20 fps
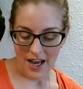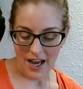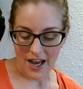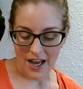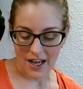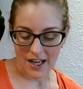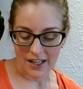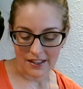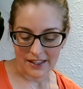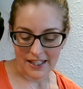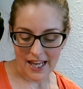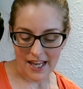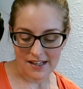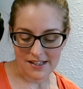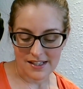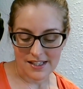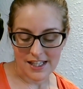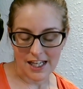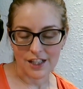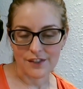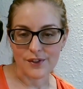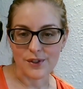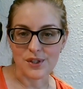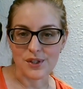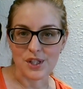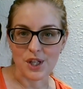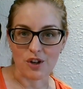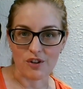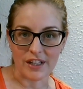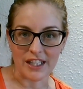And the S stands for
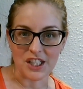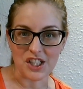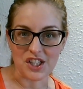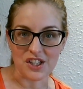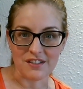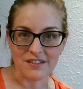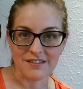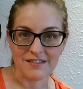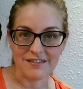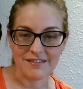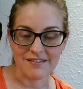secretion.